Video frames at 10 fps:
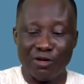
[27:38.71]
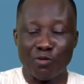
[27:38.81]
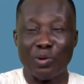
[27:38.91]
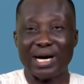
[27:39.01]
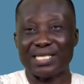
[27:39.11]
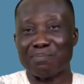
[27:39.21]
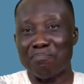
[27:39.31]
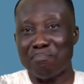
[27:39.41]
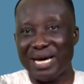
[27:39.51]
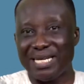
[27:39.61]
whereas
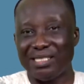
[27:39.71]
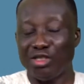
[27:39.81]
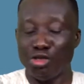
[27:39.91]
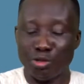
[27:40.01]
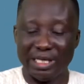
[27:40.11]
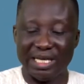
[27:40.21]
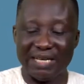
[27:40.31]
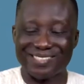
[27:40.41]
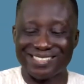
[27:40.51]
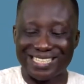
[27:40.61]
men usually have
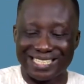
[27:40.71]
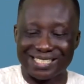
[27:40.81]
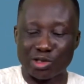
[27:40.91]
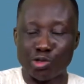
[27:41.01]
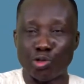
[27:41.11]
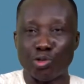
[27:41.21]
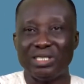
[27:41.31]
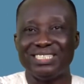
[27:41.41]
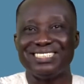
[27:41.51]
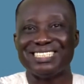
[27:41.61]
6 to
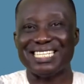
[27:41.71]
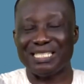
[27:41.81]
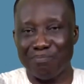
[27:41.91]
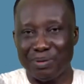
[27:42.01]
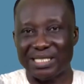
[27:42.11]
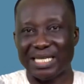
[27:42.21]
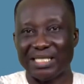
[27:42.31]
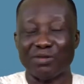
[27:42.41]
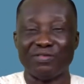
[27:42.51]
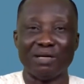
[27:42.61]
13%
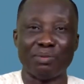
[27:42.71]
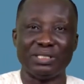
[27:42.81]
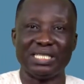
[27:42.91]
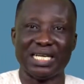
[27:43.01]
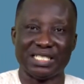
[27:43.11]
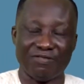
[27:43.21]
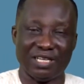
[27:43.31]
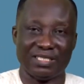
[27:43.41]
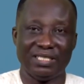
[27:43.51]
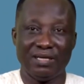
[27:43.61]
of their body as fat.